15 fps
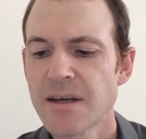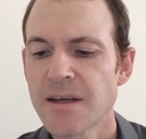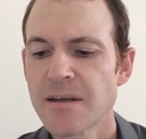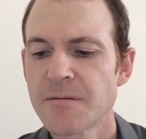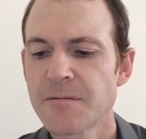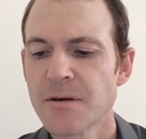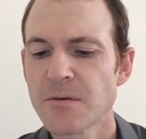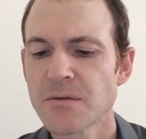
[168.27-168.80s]
he
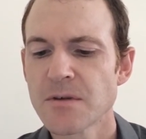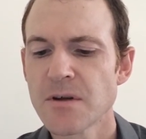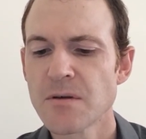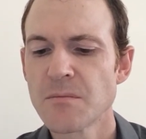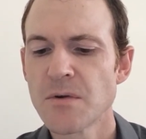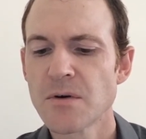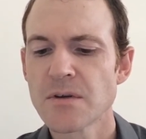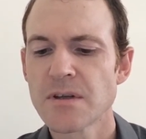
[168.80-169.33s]
felt no
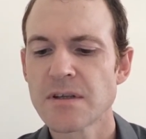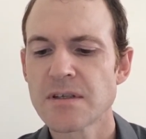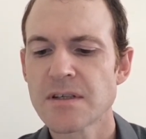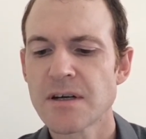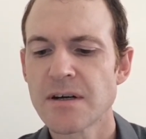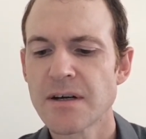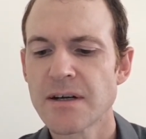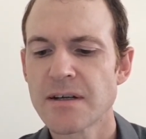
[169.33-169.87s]
more the
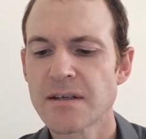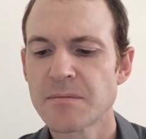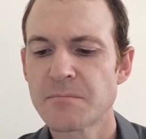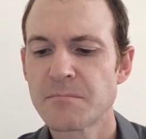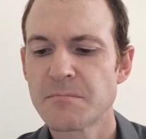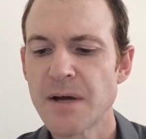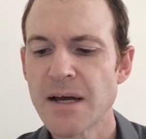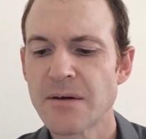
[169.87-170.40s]
tiger's
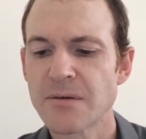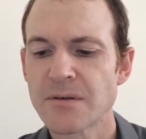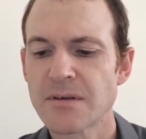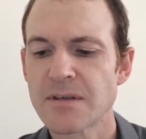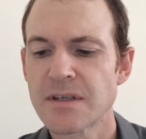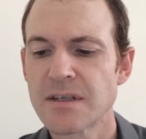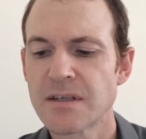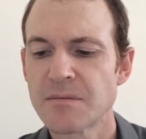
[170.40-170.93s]

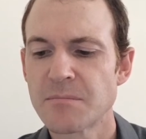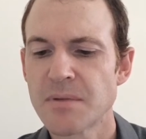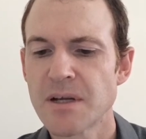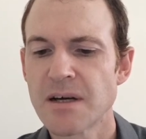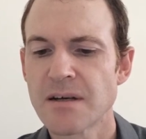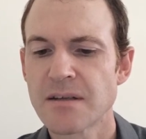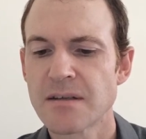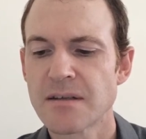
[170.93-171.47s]
bound in his
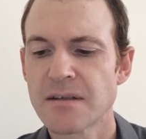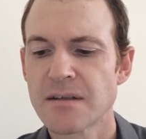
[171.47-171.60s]
blood,